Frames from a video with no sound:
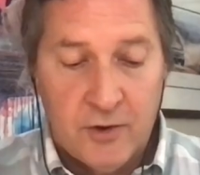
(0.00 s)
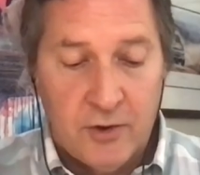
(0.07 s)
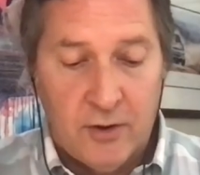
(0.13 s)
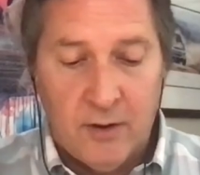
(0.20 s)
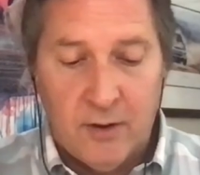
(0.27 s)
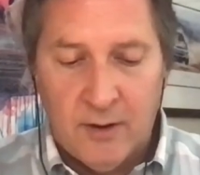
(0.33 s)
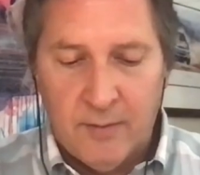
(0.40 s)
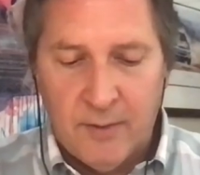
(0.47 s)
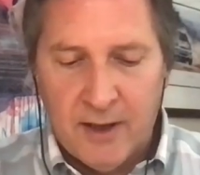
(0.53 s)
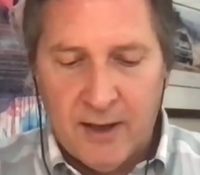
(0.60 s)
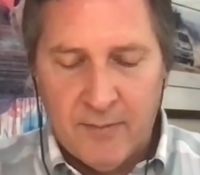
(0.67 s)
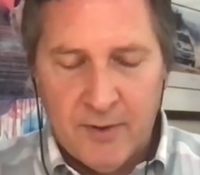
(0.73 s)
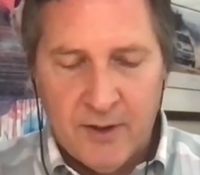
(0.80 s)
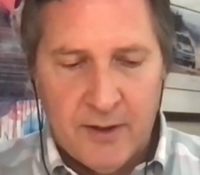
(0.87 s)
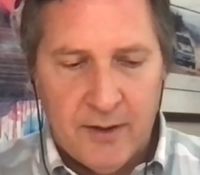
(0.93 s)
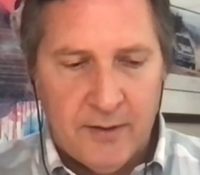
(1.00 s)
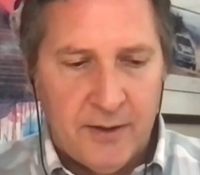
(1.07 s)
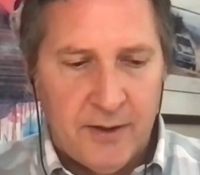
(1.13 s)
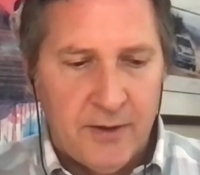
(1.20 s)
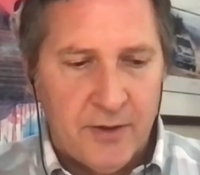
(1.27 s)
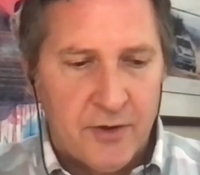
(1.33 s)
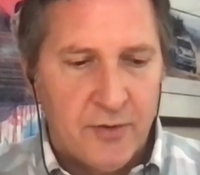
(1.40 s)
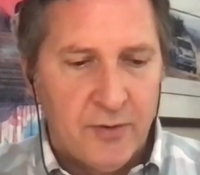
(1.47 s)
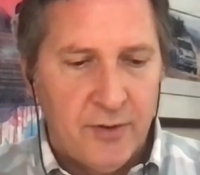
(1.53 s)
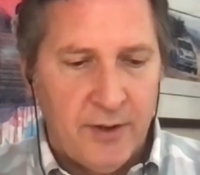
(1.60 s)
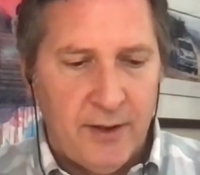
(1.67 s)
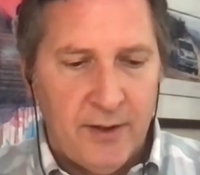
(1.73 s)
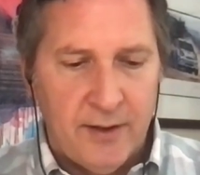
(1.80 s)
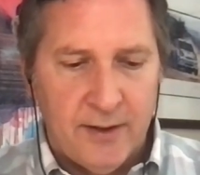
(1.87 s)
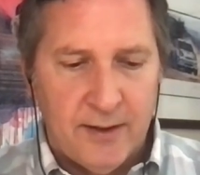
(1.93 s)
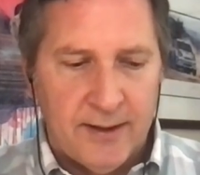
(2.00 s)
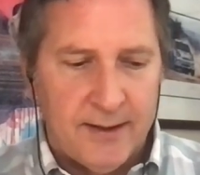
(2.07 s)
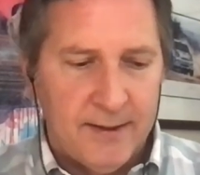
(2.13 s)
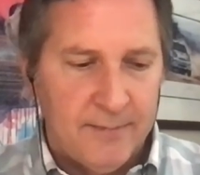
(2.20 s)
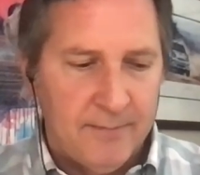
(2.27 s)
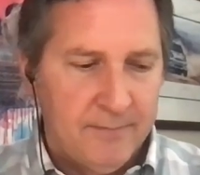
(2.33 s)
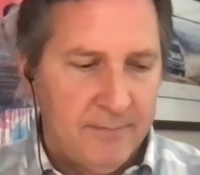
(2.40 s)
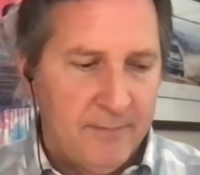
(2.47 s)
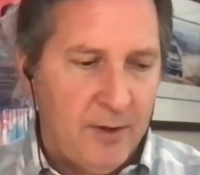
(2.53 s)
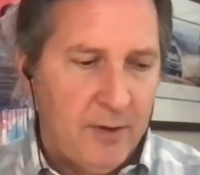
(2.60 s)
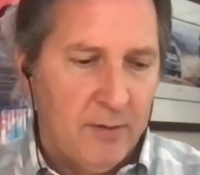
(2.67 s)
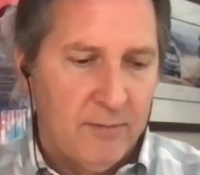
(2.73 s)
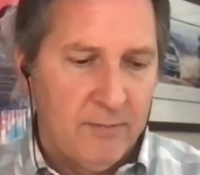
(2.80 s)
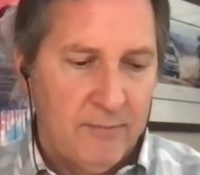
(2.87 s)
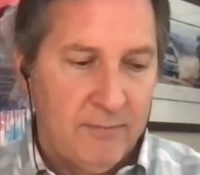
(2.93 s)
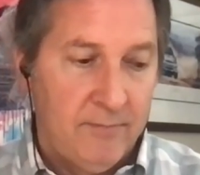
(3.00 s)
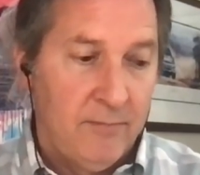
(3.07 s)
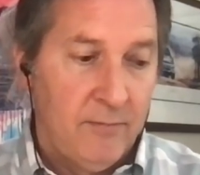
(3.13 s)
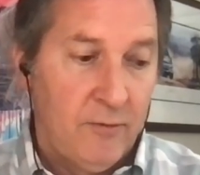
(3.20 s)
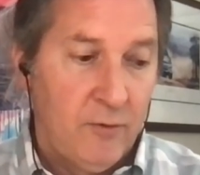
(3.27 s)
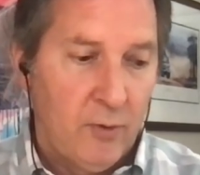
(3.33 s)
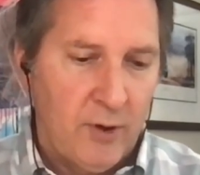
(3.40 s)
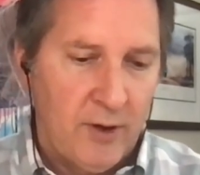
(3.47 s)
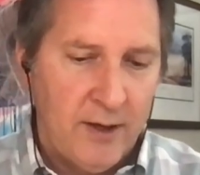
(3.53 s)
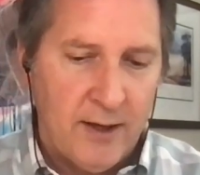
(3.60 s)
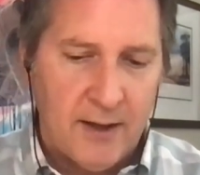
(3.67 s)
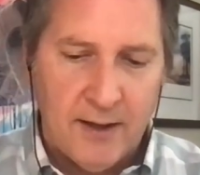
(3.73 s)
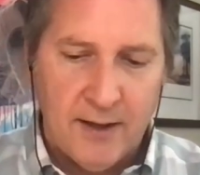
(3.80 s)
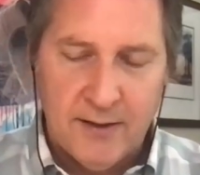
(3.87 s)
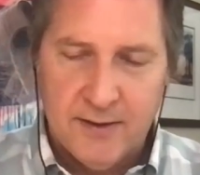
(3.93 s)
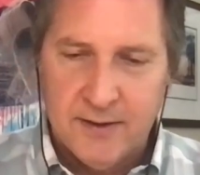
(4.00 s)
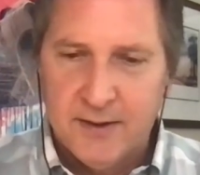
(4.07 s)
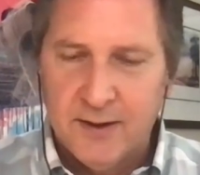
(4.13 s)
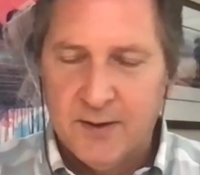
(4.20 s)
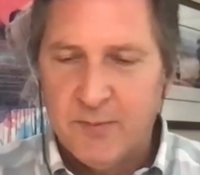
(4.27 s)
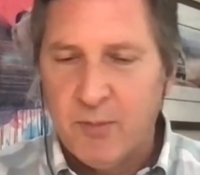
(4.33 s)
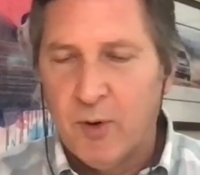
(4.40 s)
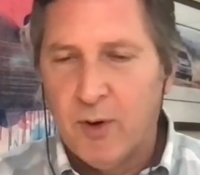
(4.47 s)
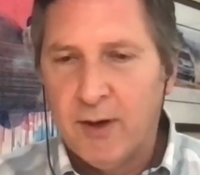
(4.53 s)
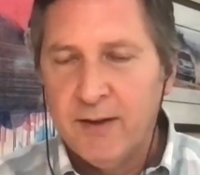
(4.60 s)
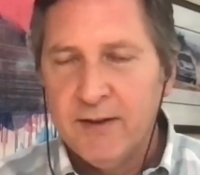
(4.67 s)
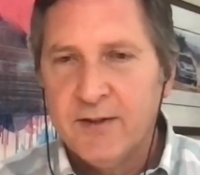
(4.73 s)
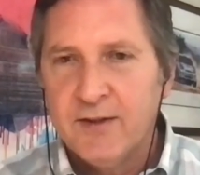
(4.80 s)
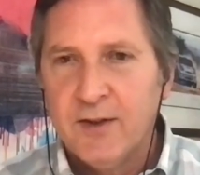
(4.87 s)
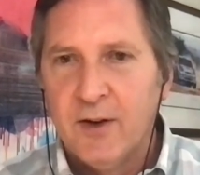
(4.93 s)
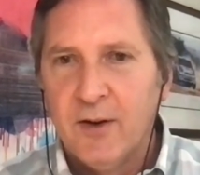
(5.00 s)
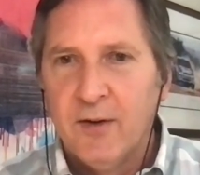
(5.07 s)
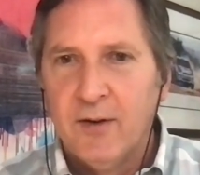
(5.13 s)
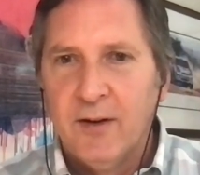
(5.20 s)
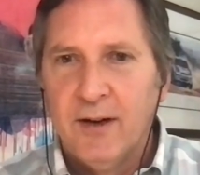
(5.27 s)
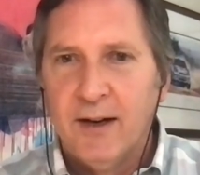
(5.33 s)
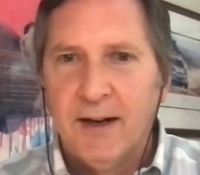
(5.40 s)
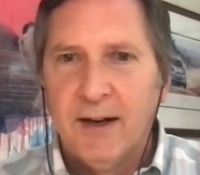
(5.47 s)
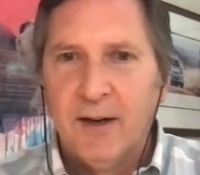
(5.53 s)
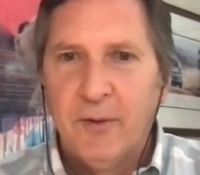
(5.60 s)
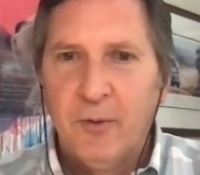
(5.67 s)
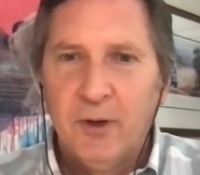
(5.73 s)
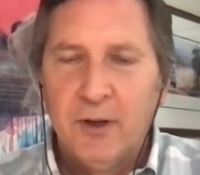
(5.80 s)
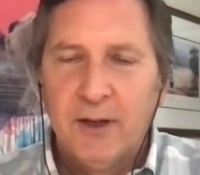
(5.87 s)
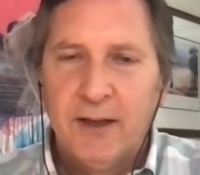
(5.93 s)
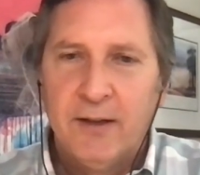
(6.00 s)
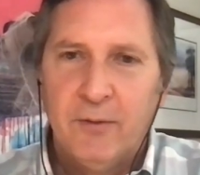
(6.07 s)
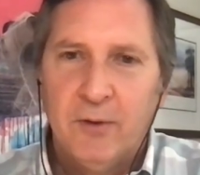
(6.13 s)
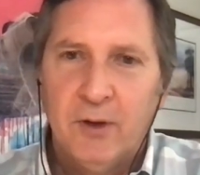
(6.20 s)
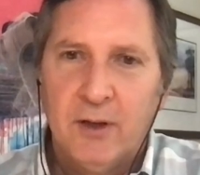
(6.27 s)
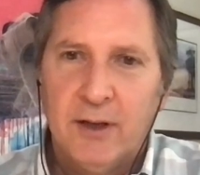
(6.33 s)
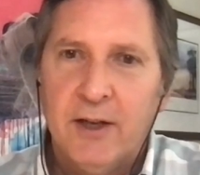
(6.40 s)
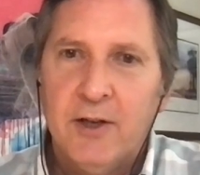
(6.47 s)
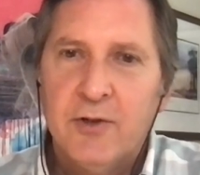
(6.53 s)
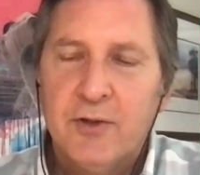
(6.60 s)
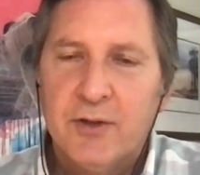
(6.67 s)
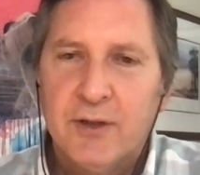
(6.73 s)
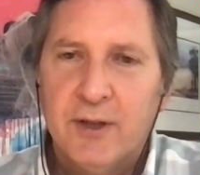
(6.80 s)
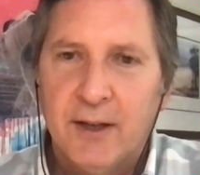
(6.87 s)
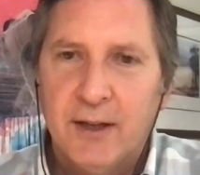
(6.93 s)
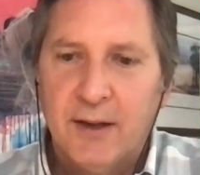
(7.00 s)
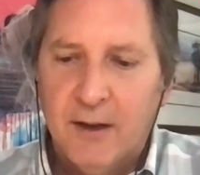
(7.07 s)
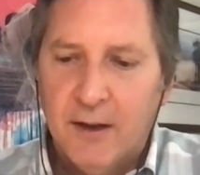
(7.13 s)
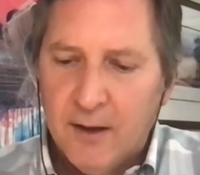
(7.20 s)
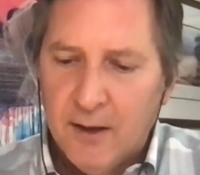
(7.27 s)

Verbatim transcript: Sure. I mean, I've been in the industry, um, you know, for decades at this point. So uh, really, really interesting.